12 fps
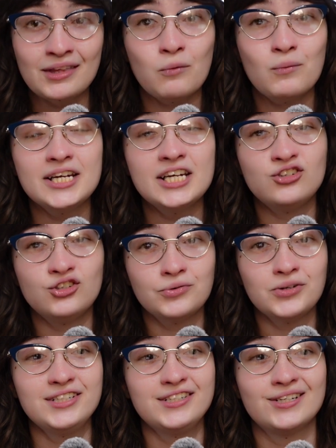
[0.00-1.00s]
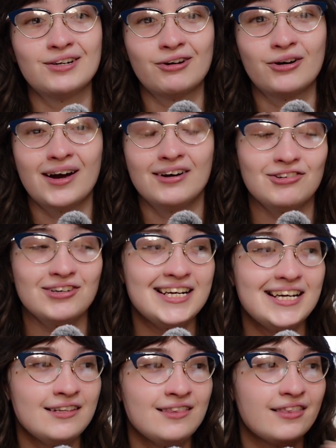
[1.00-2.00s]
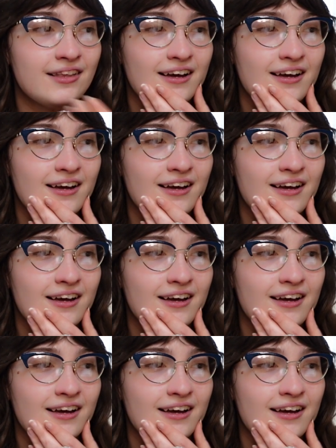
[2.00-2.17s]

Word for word: When he joins Zero underneath,